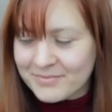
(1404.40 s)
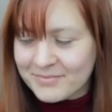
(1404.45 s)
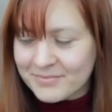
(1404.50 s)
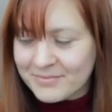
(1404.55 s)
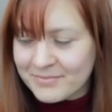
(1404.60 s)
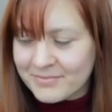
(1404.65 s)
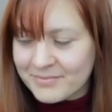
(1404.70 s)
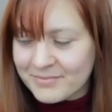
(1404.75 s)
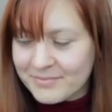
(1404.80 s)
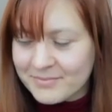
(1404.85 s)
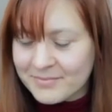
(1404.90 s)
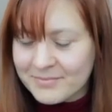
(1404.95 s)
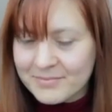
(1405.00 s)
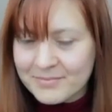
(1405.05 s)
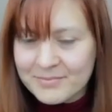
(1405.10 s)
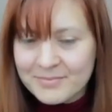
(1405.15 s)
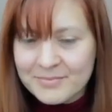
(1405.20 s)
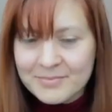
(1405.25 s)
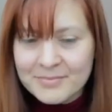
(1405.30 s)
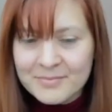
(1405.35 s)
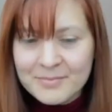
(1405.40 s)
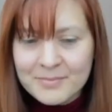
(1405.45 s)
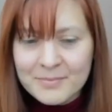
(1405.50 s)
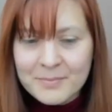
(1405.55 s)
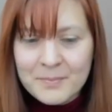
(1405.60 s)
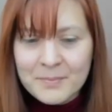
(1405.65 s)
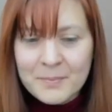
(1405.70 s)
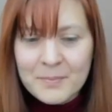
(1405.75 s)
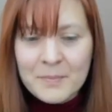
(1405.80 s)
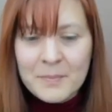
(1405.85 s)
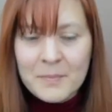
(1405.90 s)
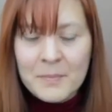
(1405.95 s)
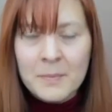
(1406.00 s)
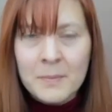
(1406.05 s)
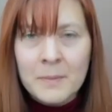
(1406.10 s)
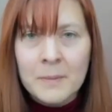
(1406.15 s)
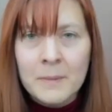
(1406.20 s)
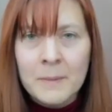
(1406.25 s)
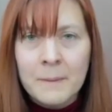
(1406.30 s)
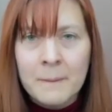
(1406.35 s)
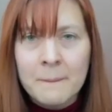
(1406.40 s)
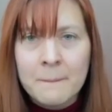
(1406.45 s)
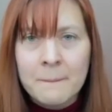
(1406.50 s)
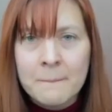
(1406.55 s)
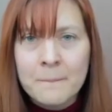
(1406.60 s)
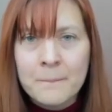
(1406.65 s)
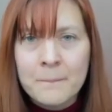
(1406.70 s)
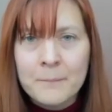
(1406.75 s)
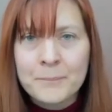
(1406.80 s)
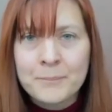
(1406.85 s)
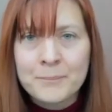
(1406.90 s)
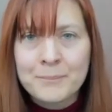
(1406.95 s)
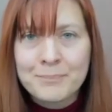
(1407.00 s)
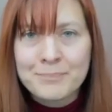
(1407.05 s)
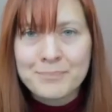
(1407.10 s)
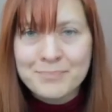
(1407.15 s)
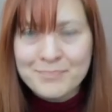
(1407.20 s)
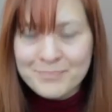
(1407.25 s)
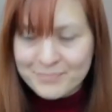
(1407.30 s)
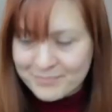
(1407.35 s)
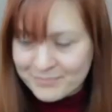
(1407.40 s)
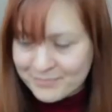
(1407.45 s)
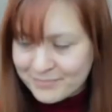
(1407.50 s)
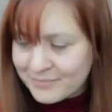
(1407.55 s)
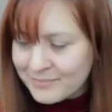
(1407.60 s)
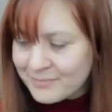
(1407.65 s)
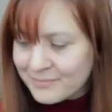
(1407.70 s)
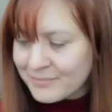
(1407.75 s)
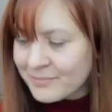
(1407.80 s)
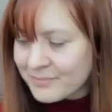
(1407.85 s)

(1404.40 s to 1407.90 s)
This person isn't speaking.